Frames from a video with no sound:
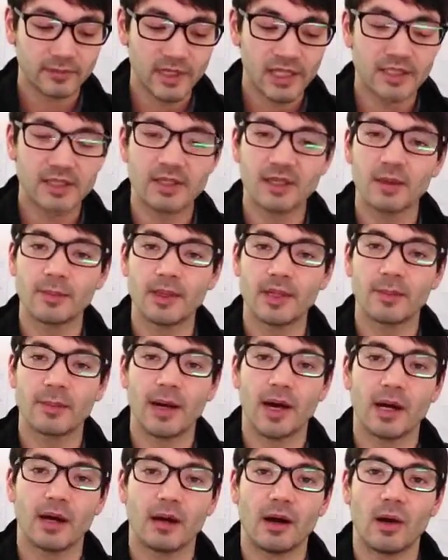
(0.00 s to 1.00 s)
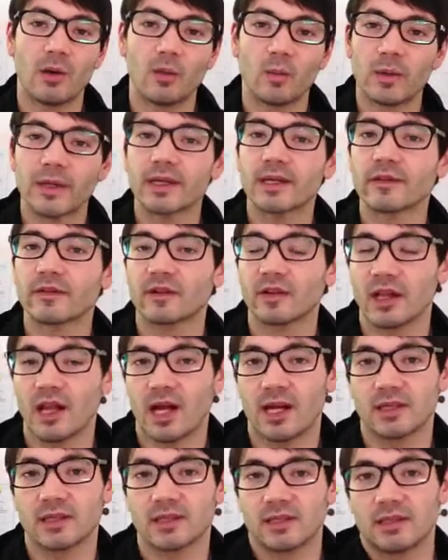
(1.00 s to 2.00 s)
it's going to be about a week of
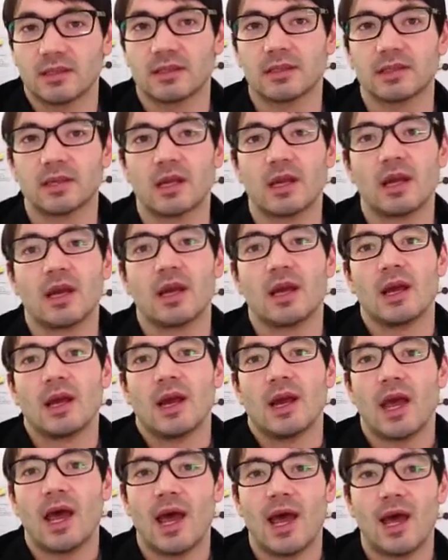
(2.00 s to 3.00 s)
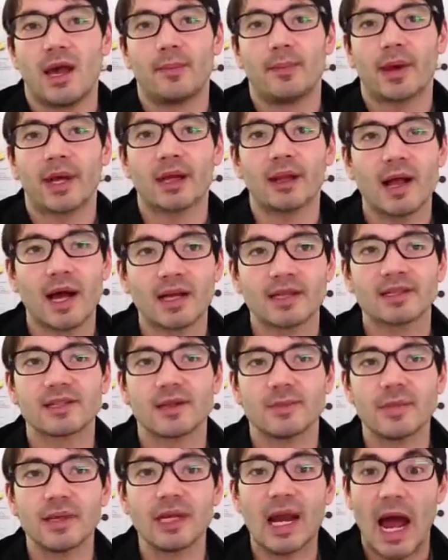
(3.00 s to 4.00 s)
classes. And by classes,
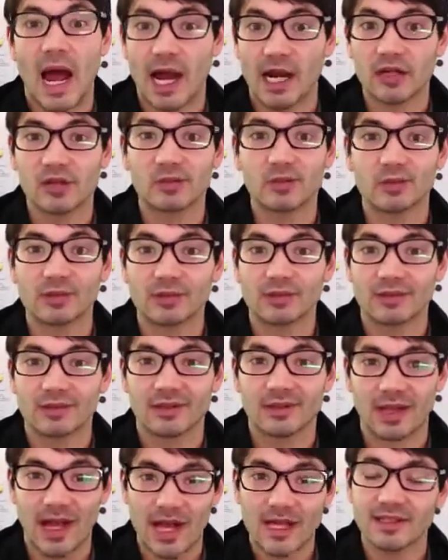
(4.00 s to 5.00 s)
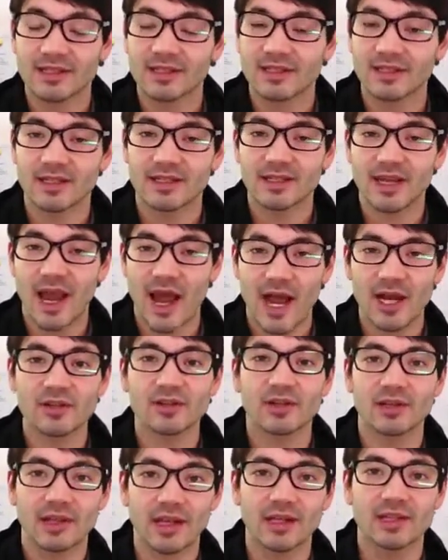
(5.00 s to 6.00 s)
I mean actual classes. It's
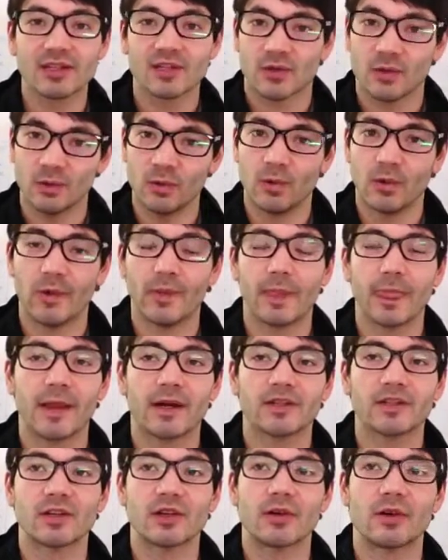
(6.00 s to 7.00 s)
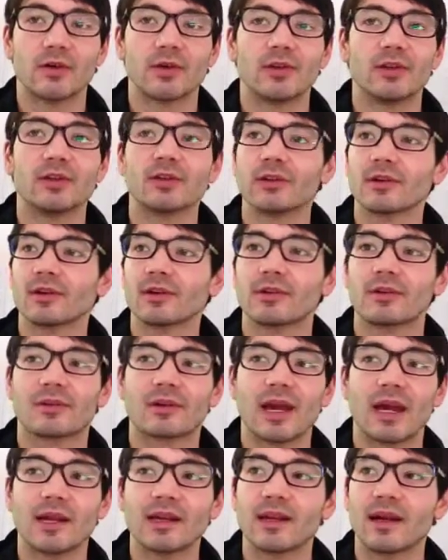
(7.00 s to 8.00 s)
actually like school. So you're
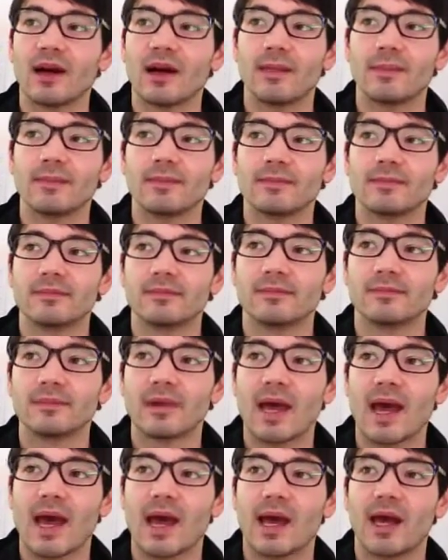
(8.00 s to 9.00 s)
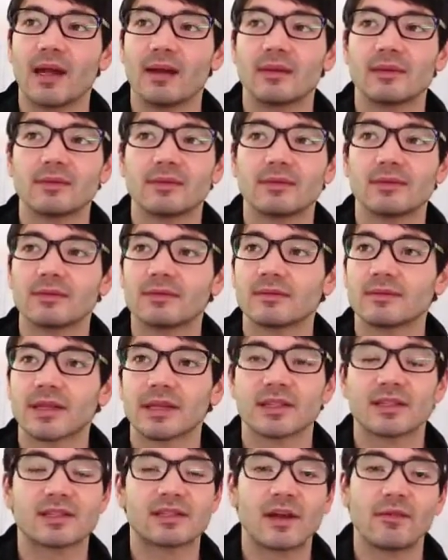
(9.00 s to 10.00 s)
getting up at
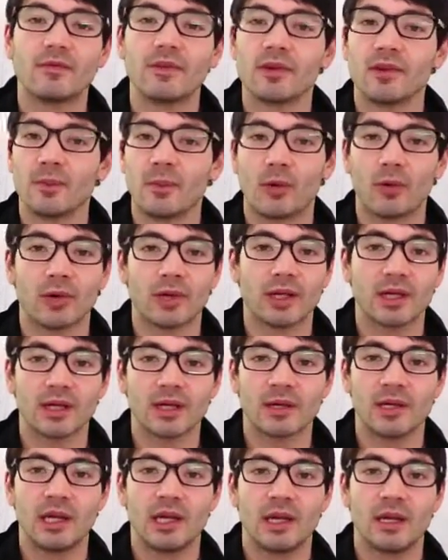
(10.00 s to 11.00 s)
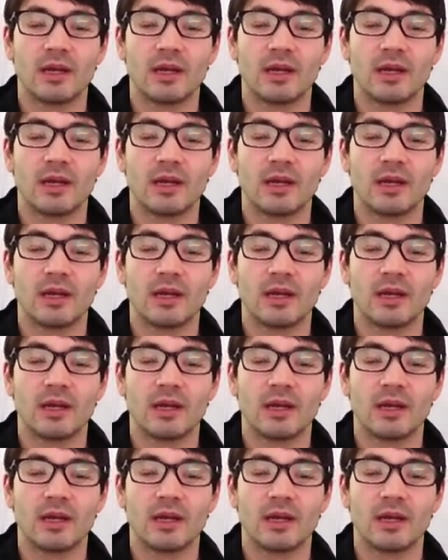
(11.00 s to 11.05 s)
like 7 in the morning